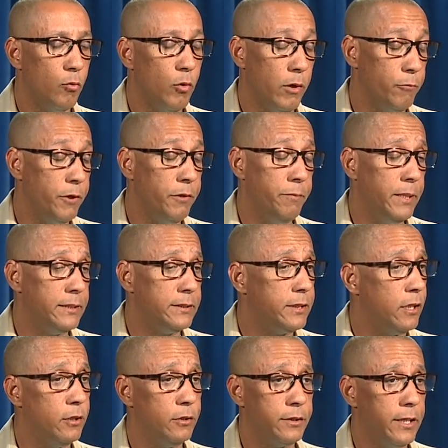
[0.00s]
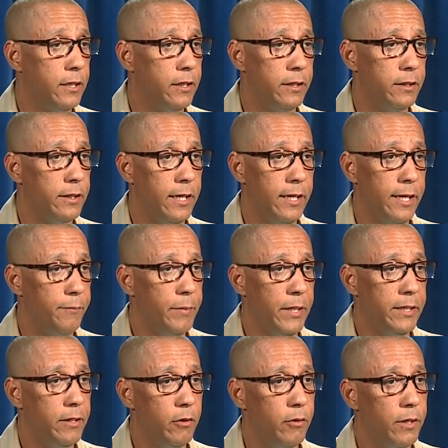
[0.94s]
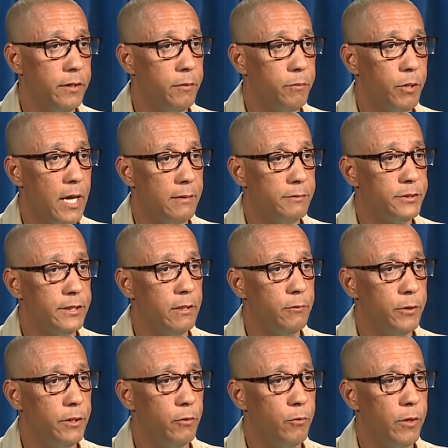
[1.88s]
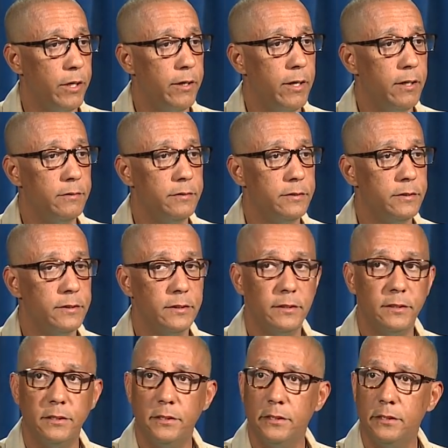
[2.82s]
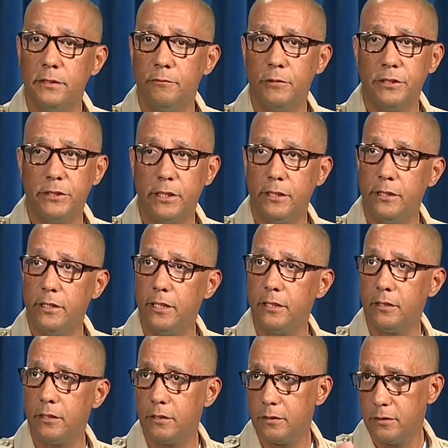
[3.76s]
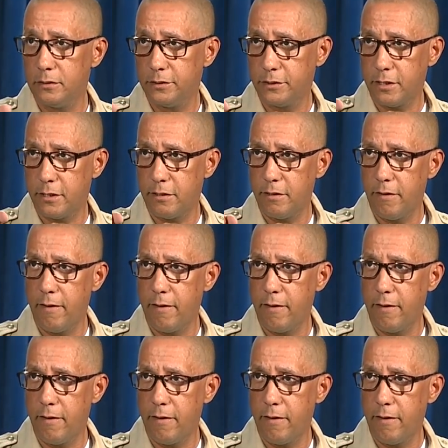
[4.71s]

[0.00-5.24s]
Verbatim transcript: What we've been told, there, there had been no other problems that we are aware of. Was there another, sir?